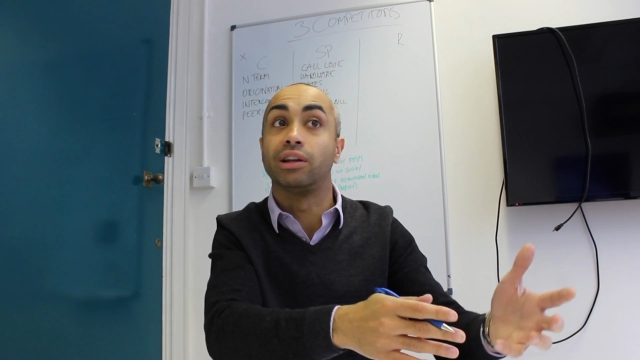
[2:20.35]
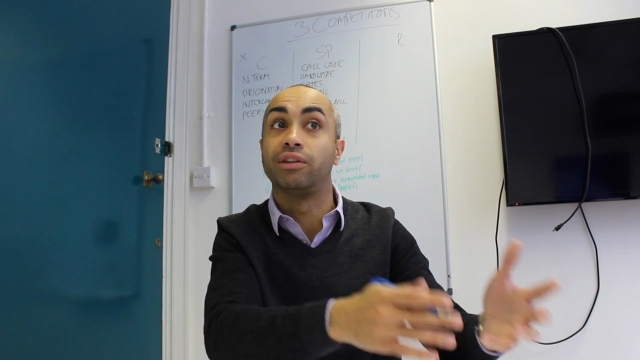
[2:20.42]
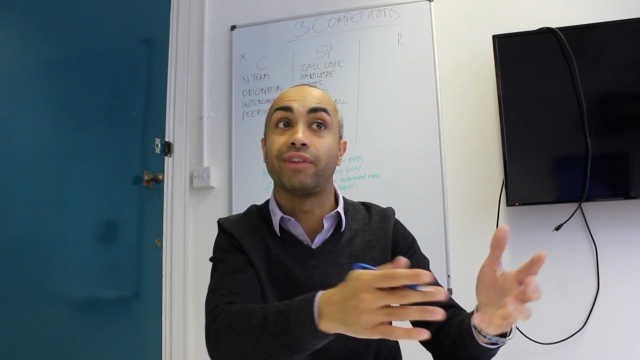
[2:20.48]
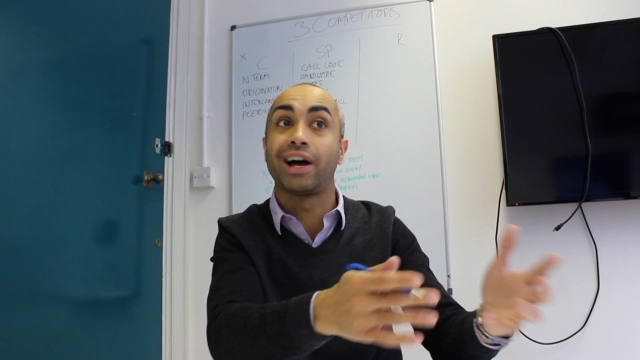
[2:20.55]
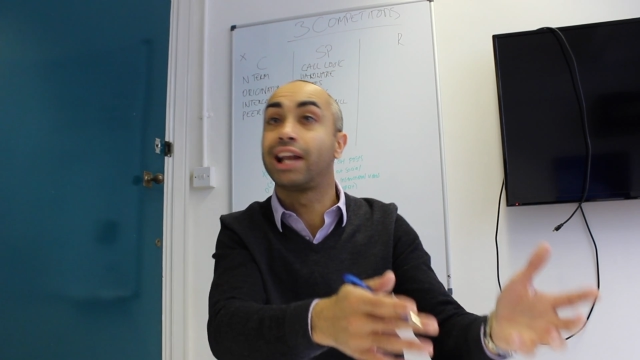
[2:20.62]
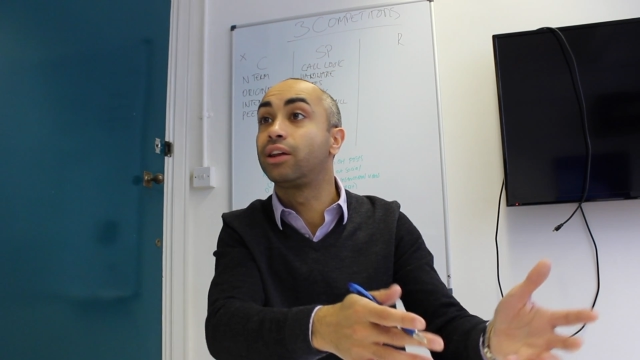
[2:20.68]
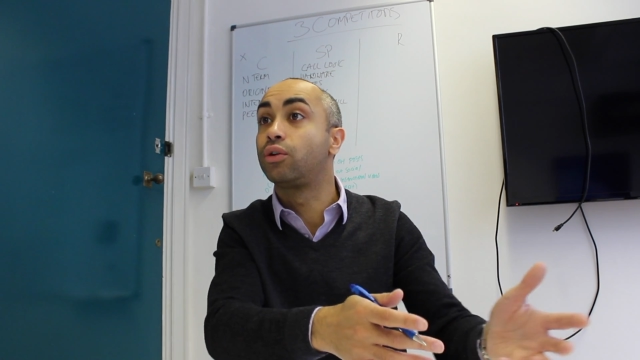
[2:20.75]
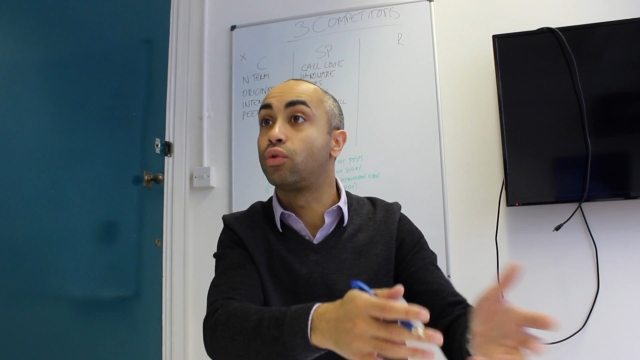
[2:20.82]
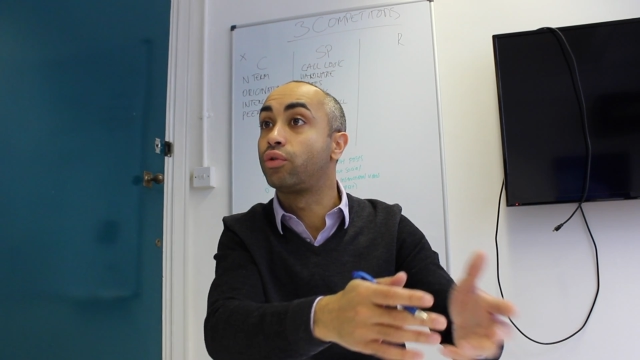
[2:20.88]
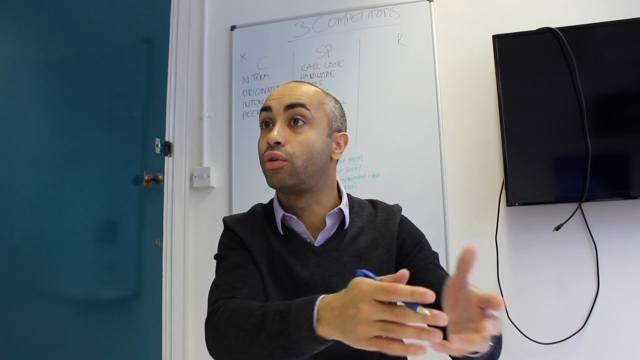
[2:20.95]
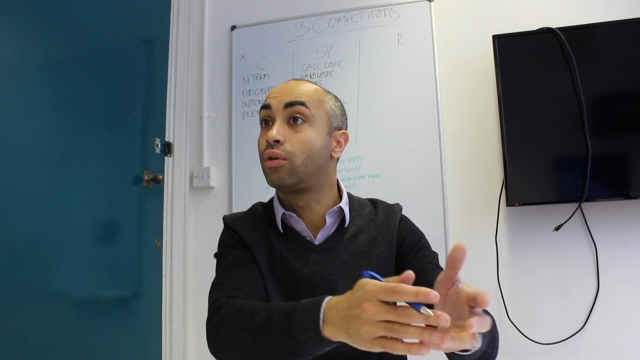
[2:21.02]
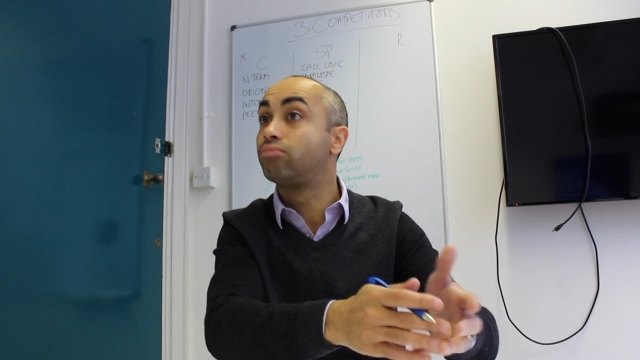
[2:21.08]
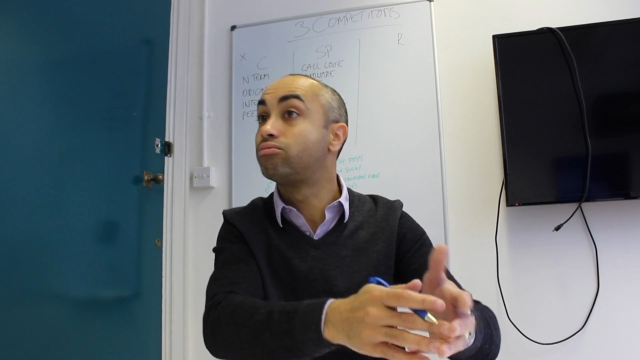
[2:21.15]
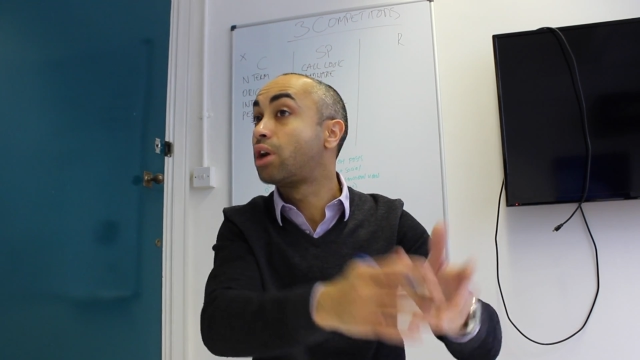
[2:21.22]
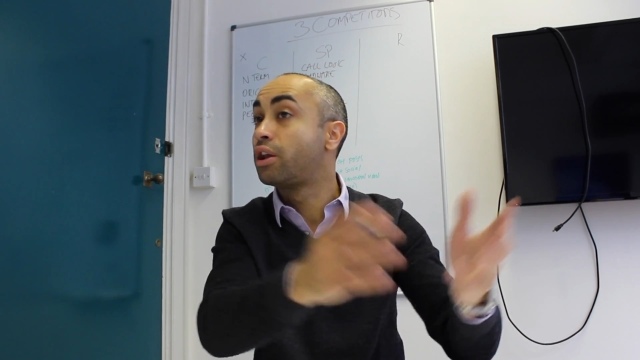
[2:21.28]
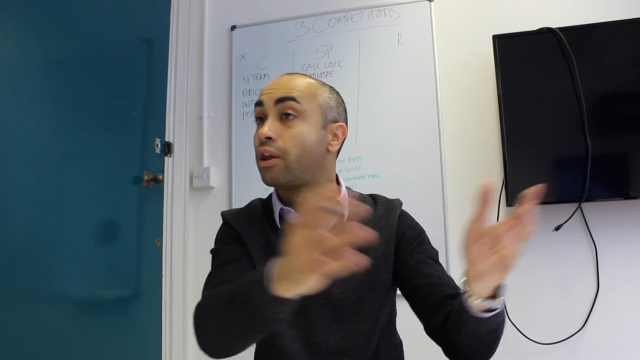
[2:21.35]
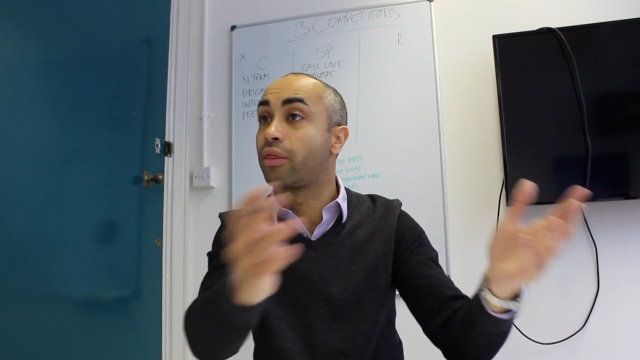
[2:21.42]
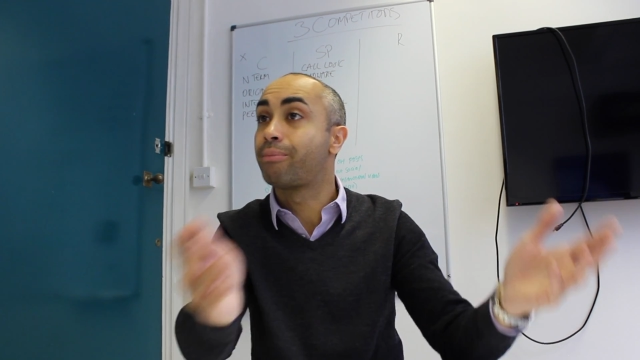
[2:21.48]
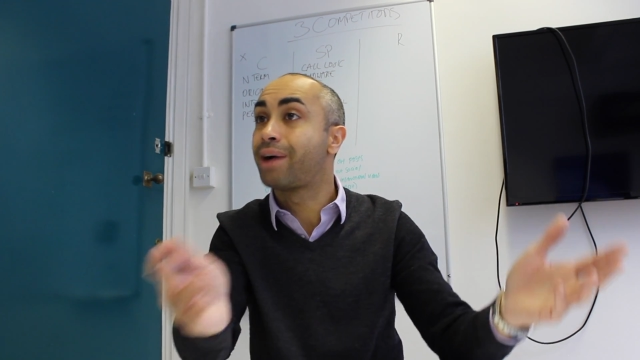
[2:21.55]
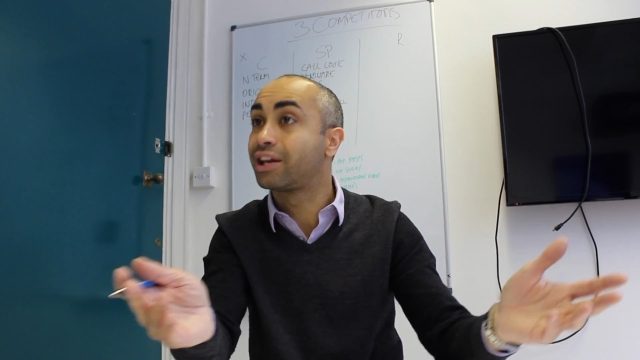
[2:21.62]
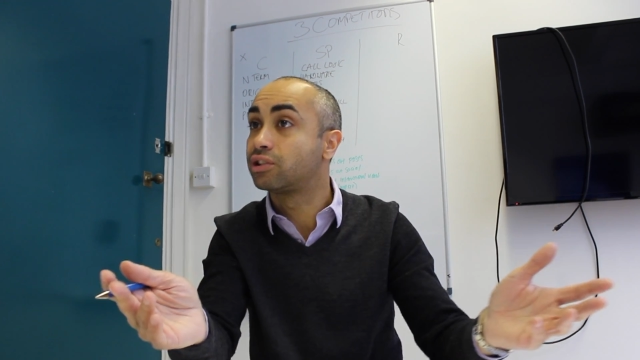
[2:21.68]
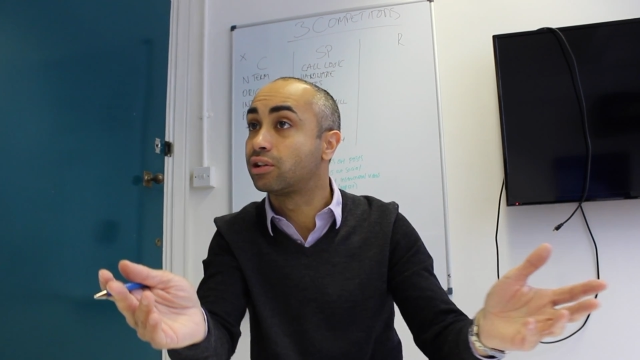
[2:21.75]
and valid or not, another
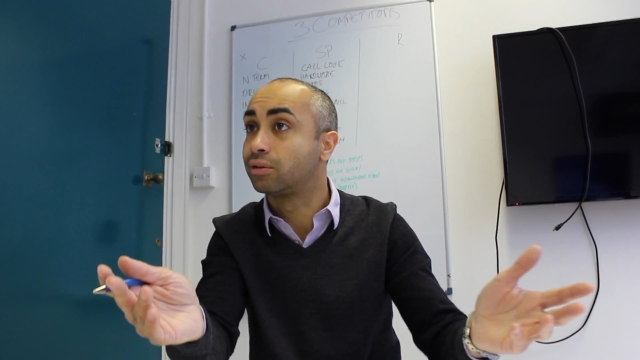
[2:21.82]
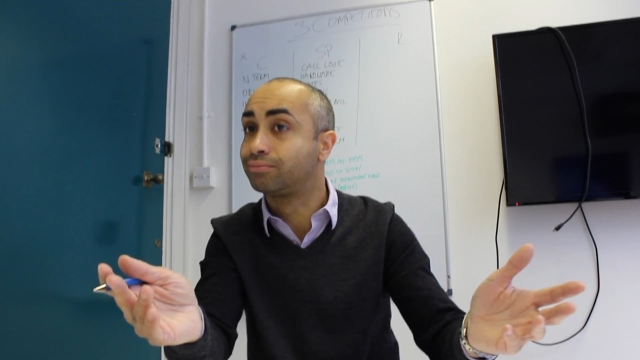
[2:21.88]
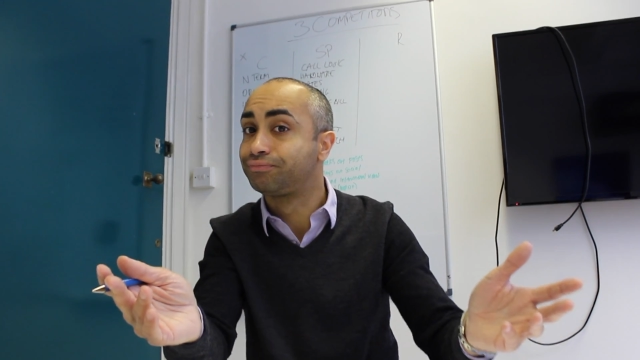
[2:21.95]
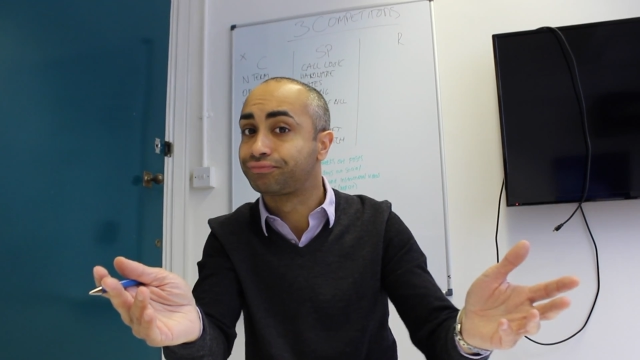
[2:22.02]
matter.